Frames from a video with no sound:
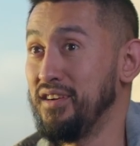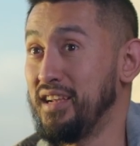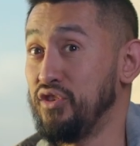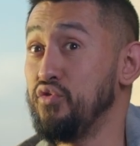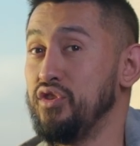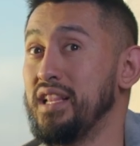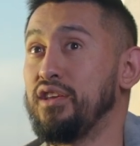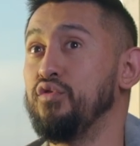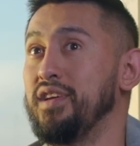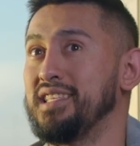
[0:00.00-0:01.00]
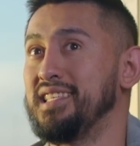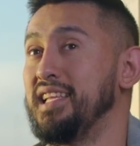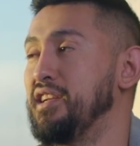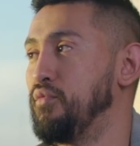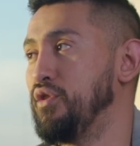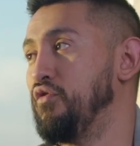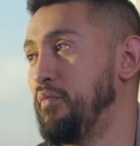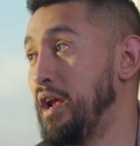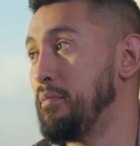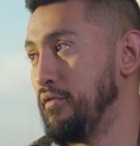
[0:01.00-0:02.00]
You've exceeded what you've
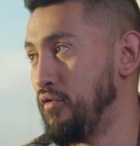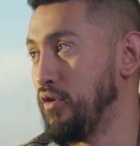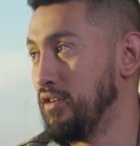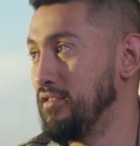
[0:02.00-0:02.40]
paid me for.